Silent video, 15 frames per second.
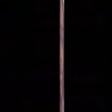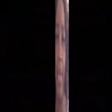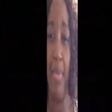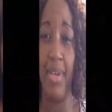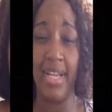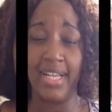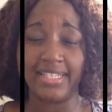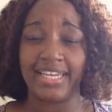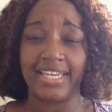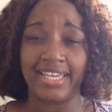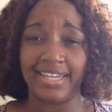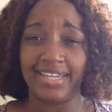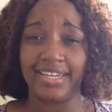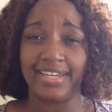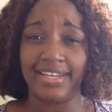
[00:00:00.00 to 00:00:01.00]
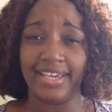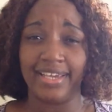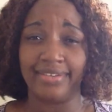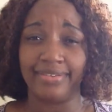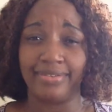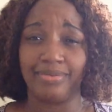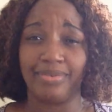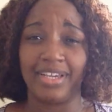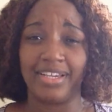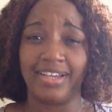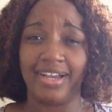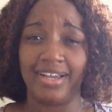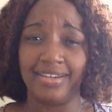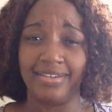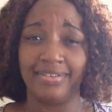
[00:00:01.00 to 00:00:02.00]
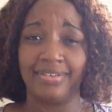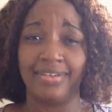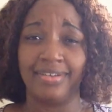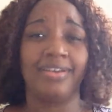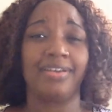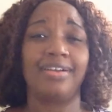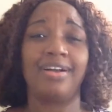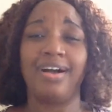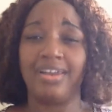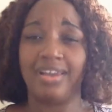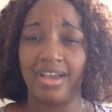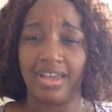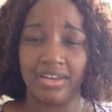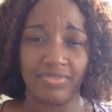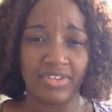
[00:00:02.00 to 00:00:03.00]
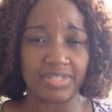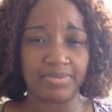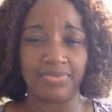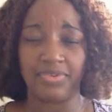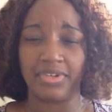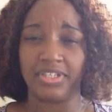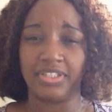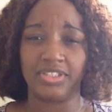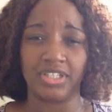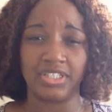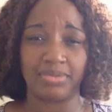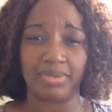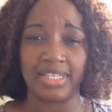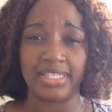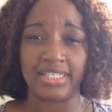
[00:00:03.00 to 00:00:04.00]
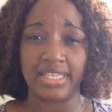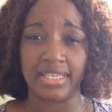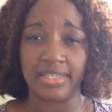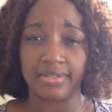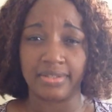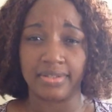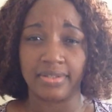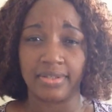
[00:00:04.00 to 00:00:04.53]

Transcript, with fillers: Because at the end of the day, when God called all of us before the judgment seat,